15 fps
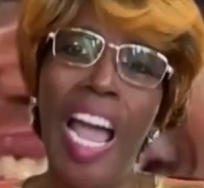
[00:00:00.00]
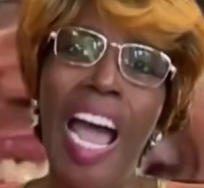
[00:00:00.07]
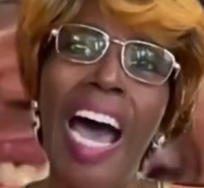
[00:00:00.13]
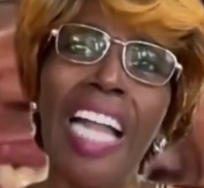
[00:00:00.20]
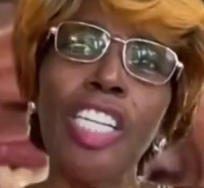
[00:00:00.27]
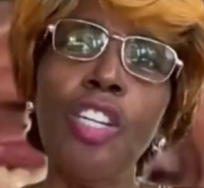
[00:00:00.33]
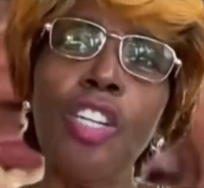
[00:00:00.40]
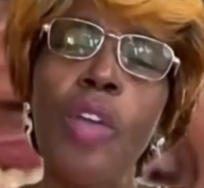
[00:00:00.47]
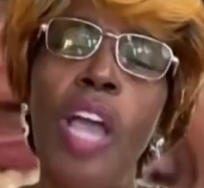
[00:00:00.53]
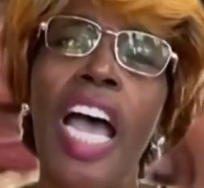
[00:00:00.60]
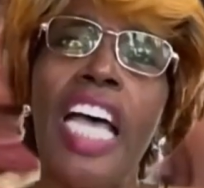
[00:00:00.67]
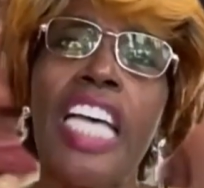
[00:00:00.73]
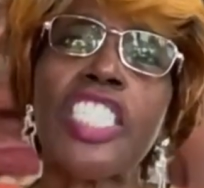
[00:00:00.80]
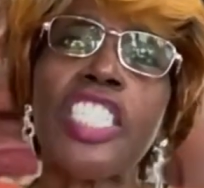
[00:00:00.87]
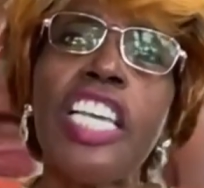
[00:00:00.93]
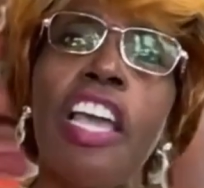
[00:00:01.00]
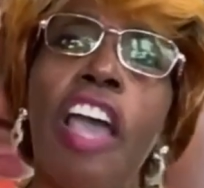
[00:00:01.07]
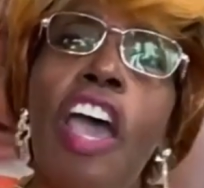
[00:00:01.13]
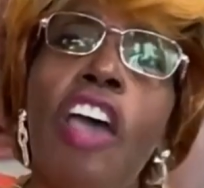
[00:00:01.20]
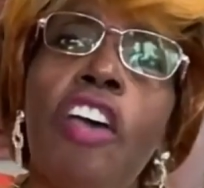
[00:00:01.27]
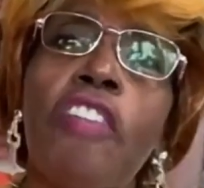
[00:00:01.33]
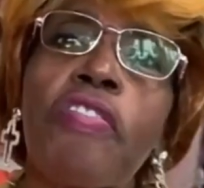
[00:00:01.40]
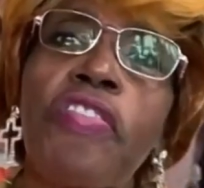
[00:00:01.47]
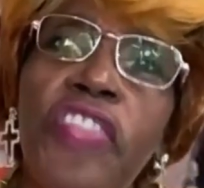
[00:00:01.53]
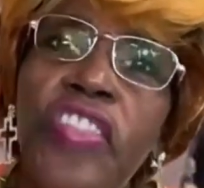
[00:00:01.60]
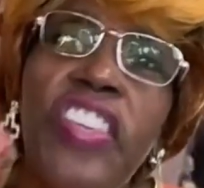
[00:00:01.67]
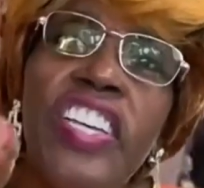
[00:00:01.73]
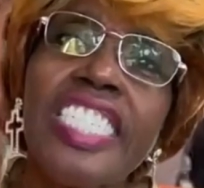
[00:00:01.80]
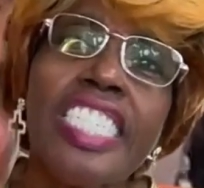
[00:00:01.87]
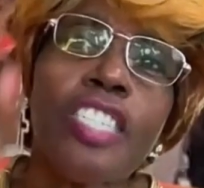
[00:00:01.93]
Hallelujah. See,
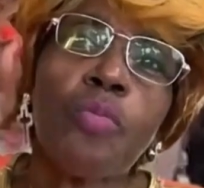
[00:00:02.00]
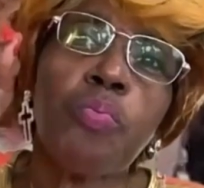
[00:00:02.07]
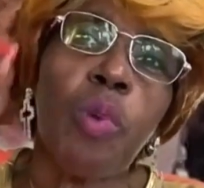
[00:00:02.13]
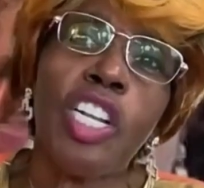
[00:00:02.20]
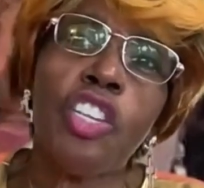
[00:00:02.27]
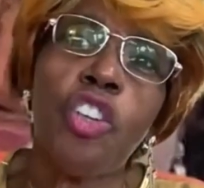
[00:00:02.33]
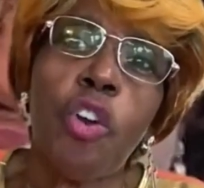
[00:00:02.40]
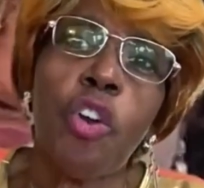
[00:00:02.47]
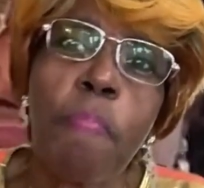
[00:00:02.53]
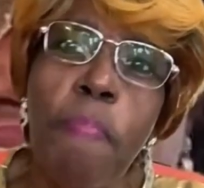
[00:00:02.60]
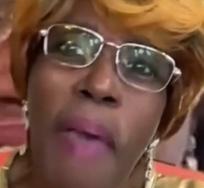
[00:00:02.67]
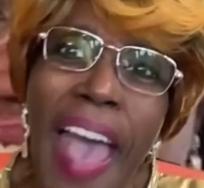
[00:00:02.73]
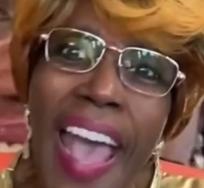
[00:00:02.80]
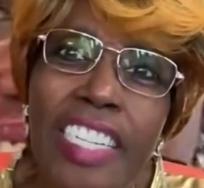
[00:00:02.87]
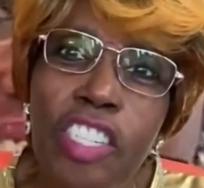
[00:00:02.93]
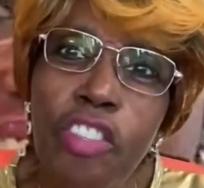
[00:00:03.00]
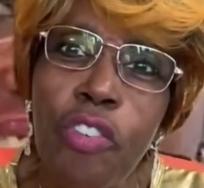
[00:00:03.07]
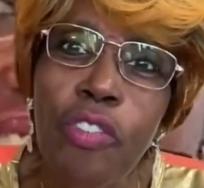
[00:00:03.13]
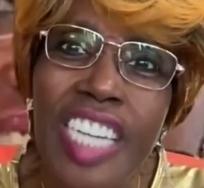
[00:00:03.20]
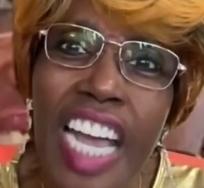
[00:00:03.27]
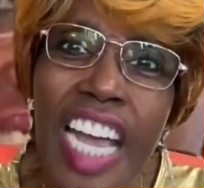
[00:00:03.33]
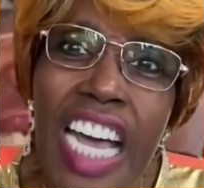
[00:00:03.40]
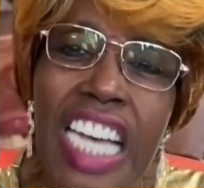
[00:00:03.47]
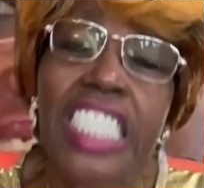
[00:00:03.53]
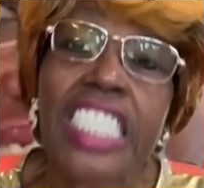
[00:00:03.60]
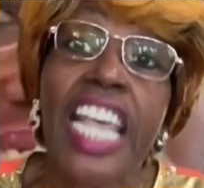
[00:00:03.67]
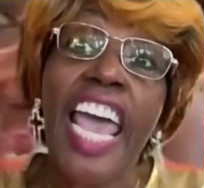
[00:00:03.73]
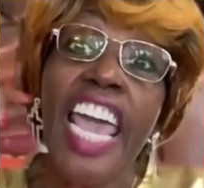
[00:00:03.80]
this is what your pastor does.